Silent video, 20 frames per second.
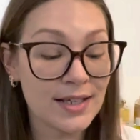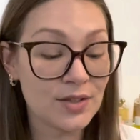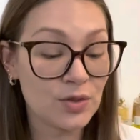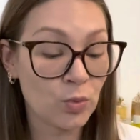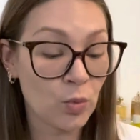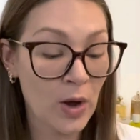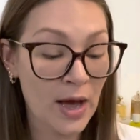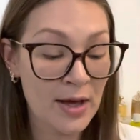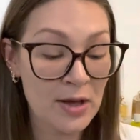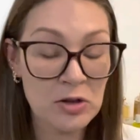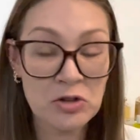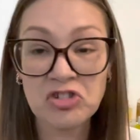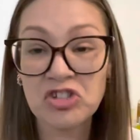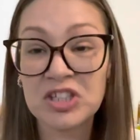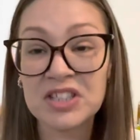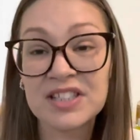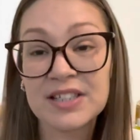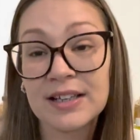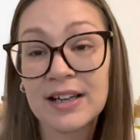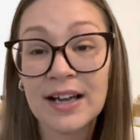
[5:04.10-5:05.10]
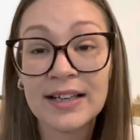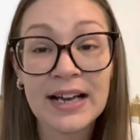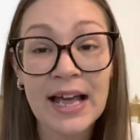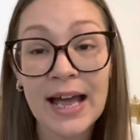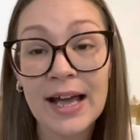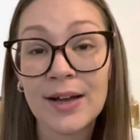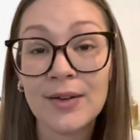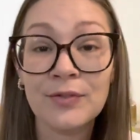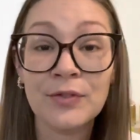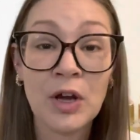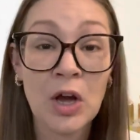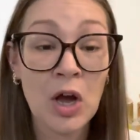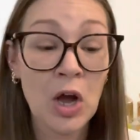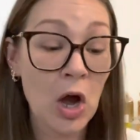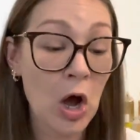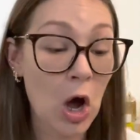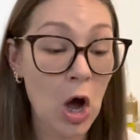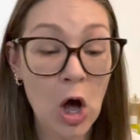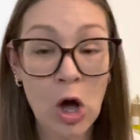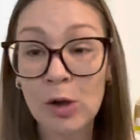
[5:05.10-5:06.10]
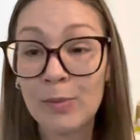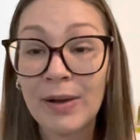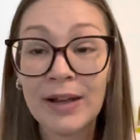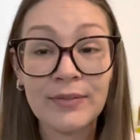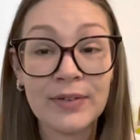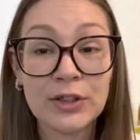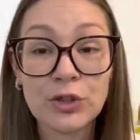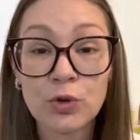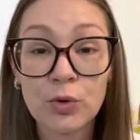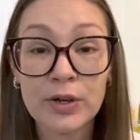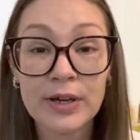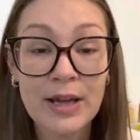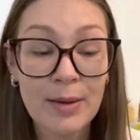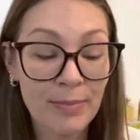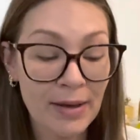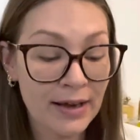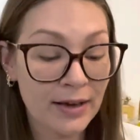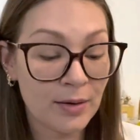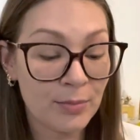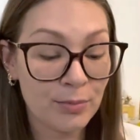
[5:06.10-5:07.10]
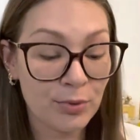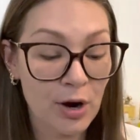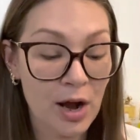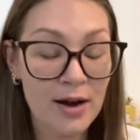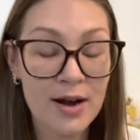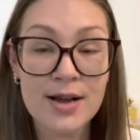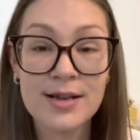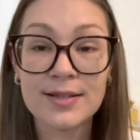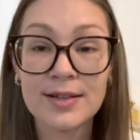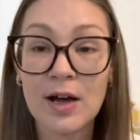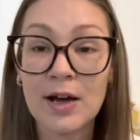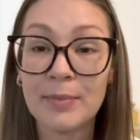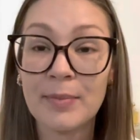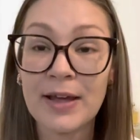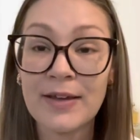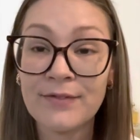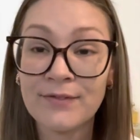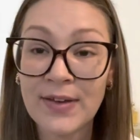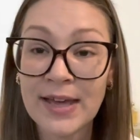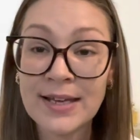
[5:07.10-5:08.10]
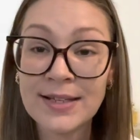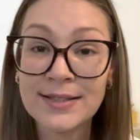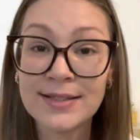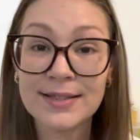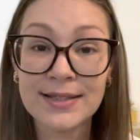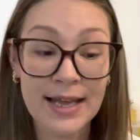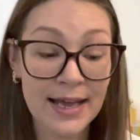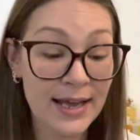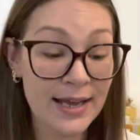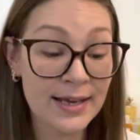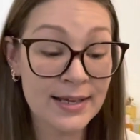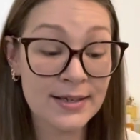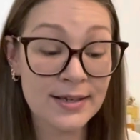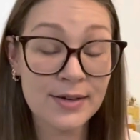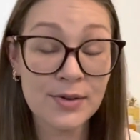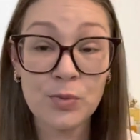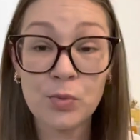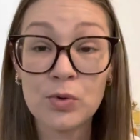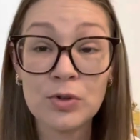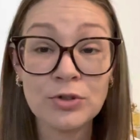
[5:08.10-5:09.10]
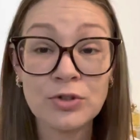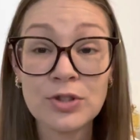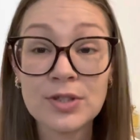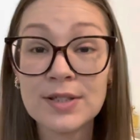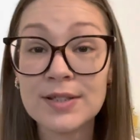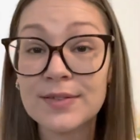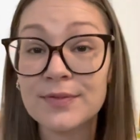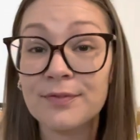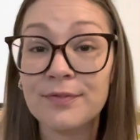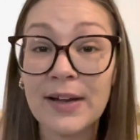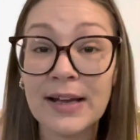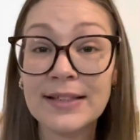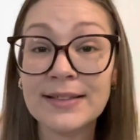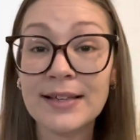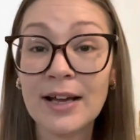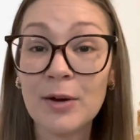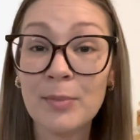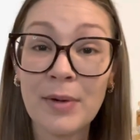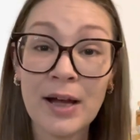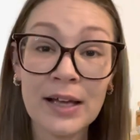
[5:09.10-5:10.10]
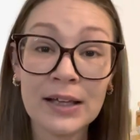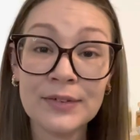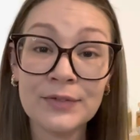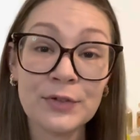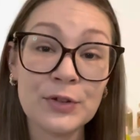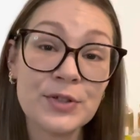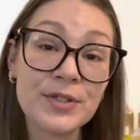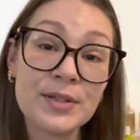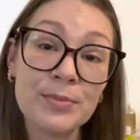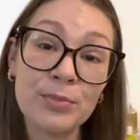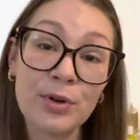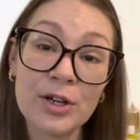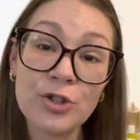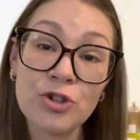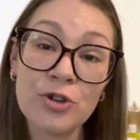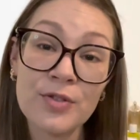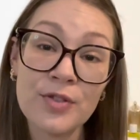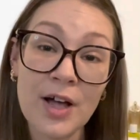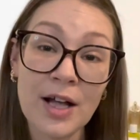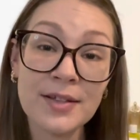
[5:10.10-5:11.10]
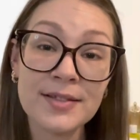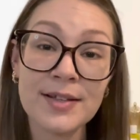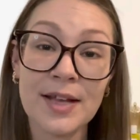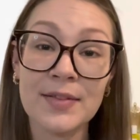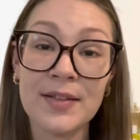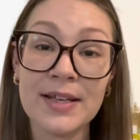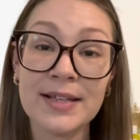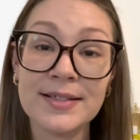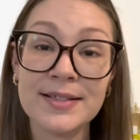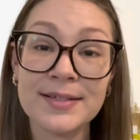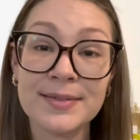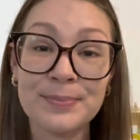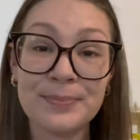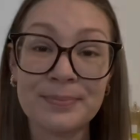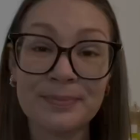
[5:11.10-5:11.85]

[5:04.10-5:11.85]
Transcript: as well, just to kind of have all my Victoria Beckham products on my face, and we'll just find out my first impression thoughts on this.